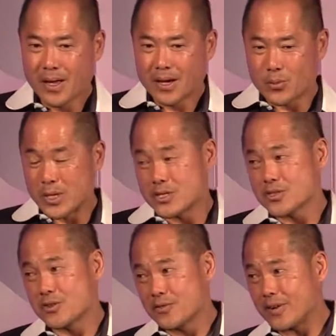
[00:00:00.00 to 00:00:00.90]
a
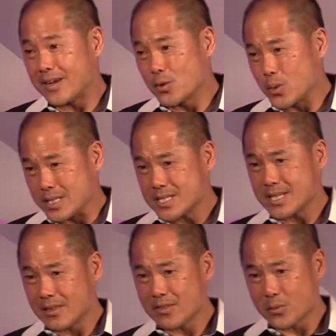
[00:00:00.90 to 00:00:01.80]
registered
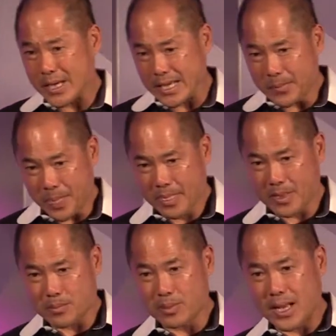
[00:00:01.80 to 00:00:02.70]
501c3
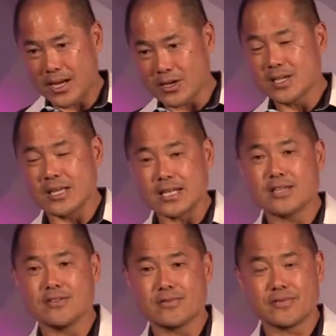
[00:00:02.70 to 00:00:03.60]
that apply our
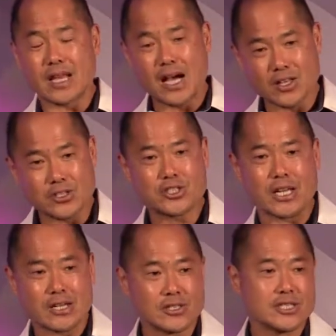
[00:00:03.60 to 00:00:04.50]
collective knowledge,
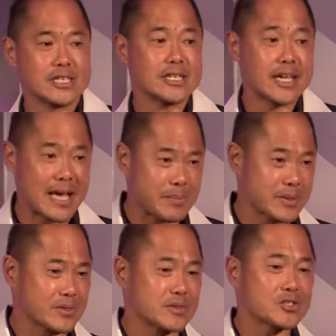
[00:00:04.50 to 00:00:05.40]
energy,
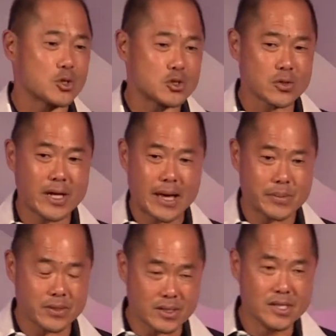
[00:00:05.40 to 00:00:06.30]
capital, social
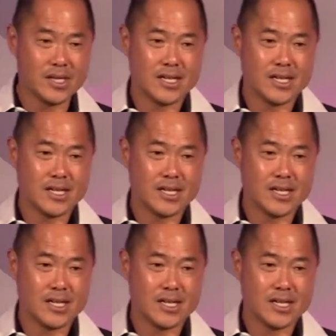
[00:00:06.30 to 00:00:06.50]
capital